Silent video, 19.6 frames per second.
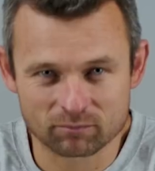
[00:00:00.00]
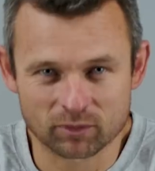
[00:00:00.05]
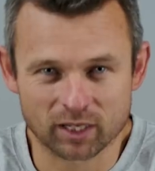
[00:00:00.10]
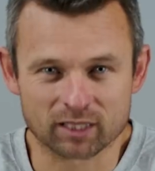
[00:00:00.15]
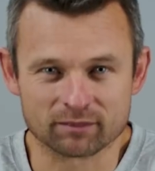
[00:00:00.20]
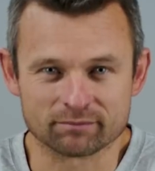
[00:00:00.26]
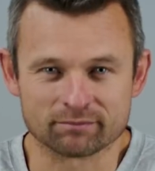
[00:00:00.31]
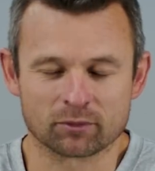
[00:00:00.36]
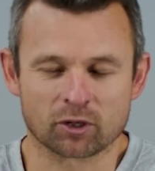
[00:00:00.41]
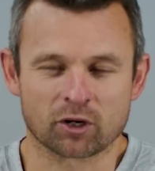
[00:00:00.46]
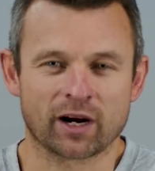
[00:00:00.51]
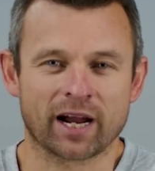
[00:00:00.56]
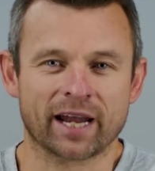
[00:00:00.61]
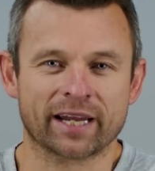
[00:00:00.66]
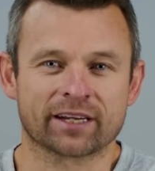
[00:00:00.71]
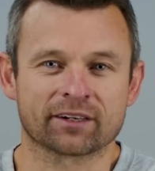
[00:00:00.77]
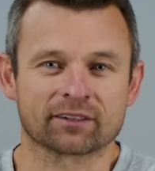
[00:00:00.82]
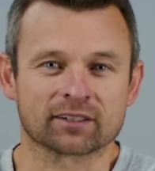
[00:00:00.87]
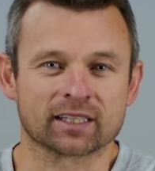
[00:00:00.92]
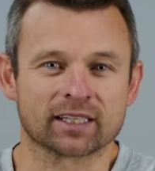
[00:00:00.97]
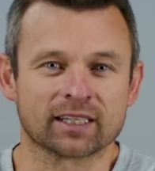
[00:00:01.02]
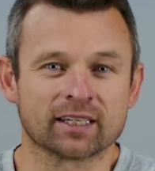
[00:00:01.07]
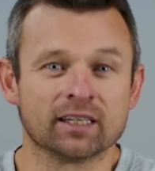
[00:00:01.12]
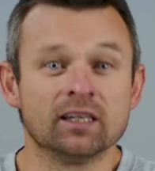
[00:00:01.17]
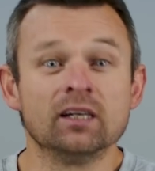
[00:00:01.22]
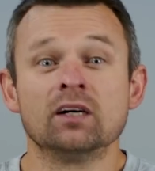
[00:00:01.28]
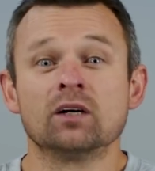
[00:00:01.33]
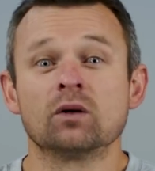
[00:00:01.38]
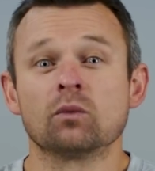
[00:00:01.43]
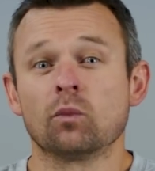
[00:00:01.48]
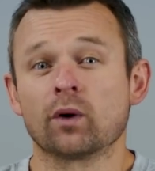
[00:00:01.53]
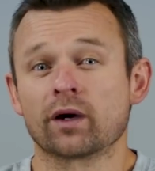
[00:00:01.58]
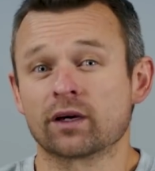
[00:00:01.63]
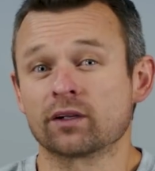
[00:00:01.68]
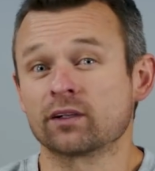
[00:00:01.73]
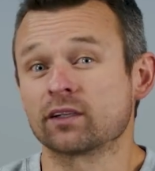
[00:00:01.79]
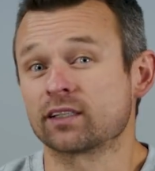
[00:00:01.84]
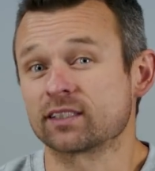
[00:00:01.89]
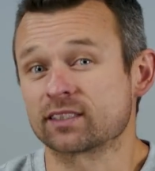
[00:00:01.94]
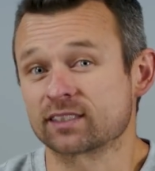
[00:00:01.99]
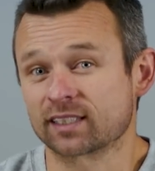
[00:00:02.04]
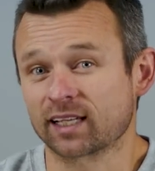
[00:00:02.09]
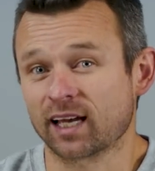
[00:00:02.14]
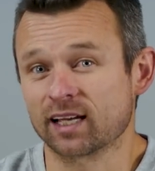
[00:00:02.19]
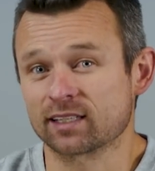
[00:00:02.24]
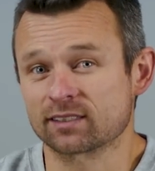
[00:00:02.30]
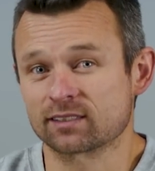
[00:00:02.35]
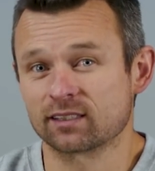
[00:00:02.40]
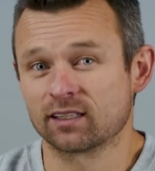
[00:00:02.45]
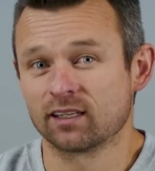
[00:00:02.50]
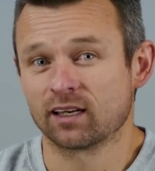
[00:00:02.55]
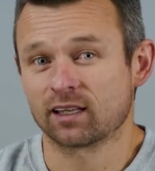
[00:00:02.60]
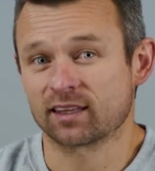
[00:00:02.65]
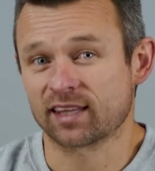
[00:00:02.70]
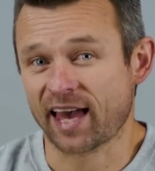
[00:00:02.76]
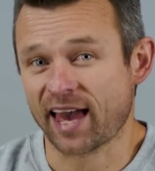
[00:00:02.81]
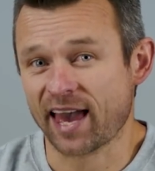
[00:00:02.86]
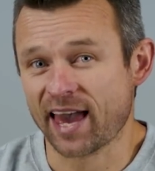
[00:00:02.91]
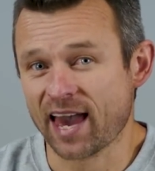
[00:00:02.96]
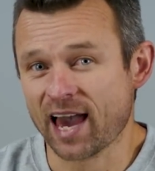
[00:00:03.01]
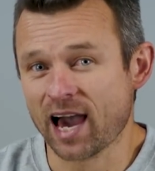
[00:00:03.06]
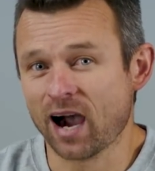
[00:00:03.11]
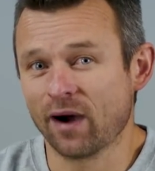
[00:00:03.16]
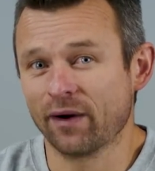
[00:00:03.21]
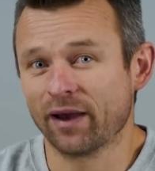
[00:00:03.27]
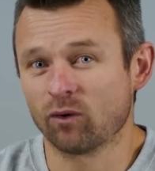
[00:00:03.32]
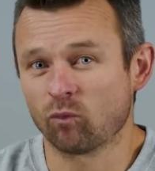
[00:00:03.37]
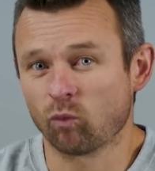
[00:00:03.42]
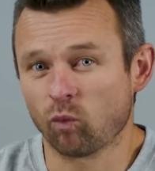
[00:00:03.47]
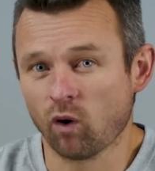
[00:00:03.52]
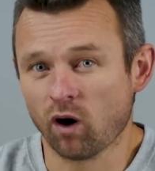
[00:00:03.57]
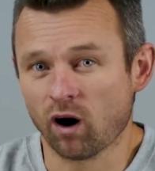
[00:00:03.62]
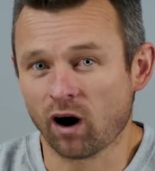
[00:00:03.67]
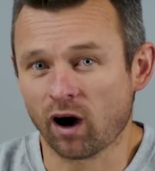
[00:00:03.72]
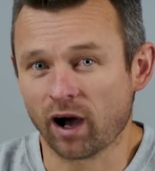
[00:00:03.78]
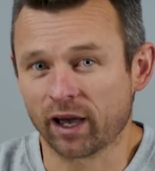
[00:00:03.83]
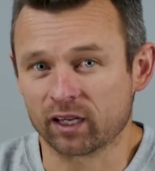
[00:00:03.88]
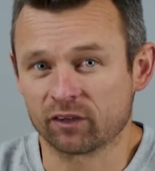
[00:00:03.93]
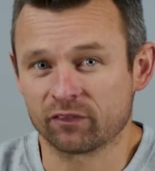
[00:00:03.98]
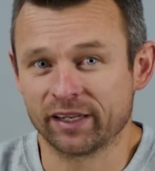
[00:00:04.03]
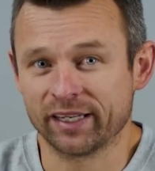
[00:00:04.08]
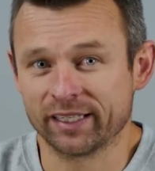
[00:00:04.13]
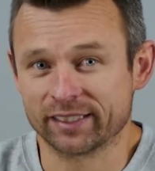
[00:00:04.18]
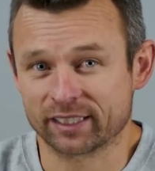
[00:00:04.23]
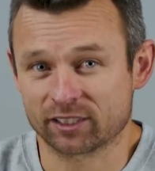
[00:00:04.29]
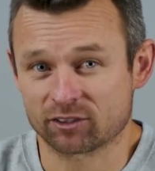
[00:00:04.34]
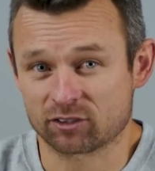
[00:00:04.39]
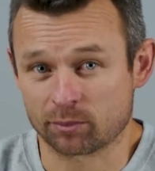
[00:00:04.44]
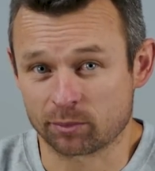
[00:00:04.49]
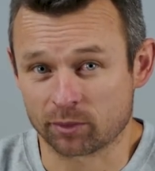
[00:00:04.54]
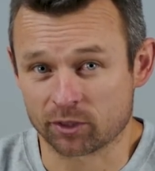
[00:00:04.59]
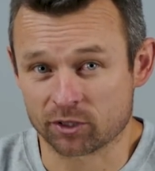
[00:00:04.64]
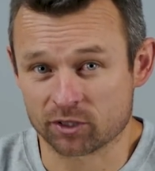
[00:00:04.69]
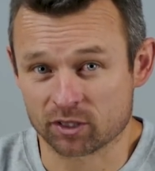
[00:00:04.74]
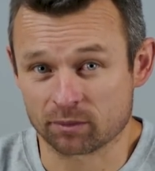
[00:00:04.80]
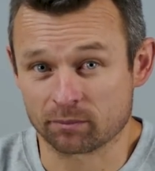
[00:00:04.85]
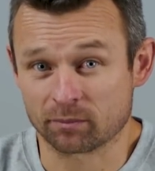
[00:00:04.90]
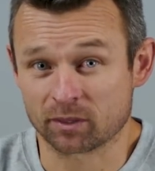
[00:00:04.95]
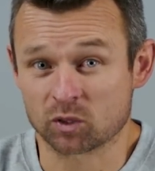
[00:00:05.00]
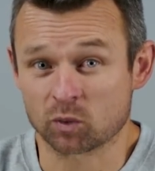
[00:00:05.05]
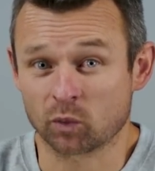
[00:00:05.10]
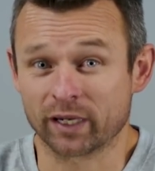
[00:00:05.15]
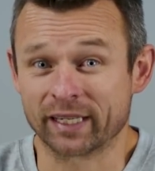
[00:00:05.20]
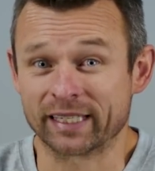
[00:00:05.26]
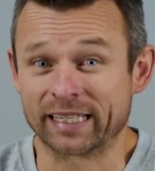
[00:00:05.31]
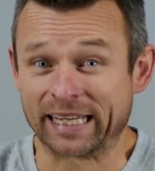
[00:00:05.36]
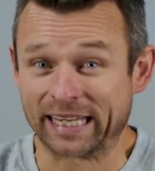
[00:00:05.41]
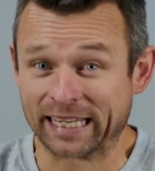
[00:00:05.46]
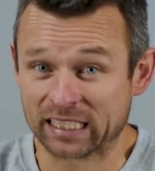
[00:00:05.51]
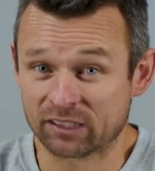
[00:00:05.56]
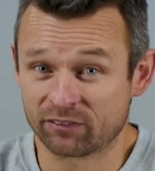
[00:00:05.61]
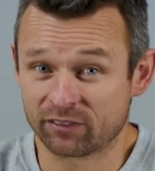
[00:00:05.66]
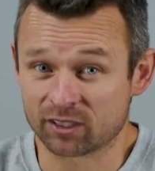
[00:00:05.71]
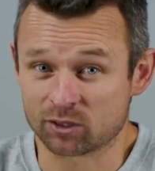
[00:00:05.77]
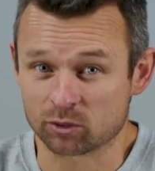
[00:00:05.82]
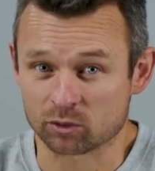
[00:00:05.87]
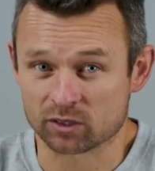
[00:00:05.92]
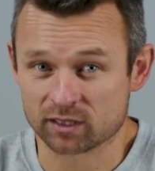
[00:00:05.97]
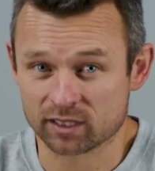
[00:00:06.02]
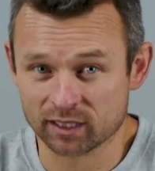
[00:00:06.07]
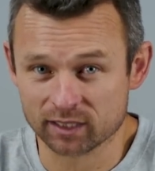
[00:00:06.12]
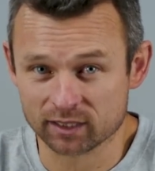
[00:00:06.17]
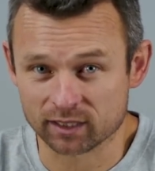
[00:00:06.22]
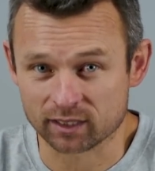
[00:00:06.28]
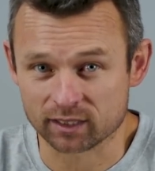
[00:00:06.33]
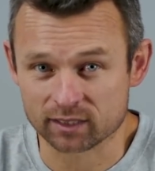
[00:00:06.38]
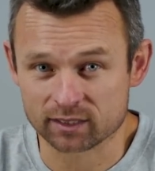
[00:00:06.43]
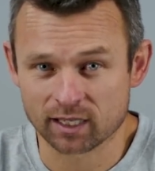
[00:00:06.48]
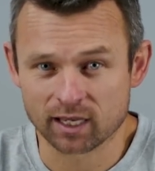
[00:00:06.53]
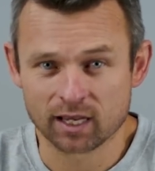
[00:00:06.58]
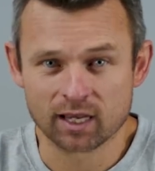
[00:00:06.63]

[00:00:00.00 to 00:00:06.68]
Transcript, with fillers: Well, more accurately, we're going to discuss the how and why of heat distribution between individual cylinders